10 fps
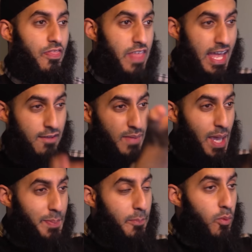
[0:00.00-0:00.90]
They have
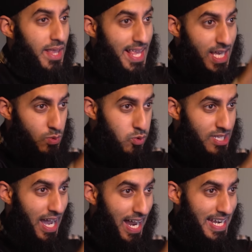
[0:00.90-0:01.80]
made people equal
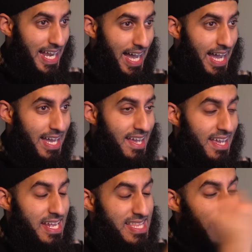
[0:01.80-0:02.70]
to Allah,
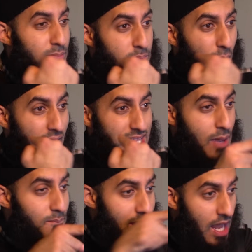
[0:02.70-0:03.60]
by
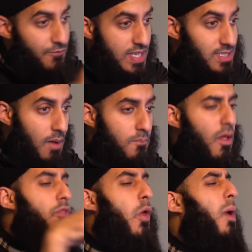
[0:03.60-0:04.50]
them loving them
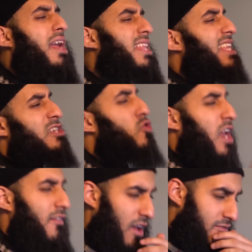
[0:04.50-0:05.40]
the way that they should
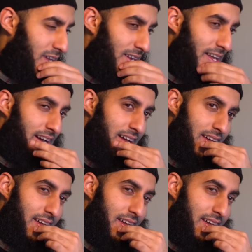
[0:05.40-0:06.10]
have loved Allah.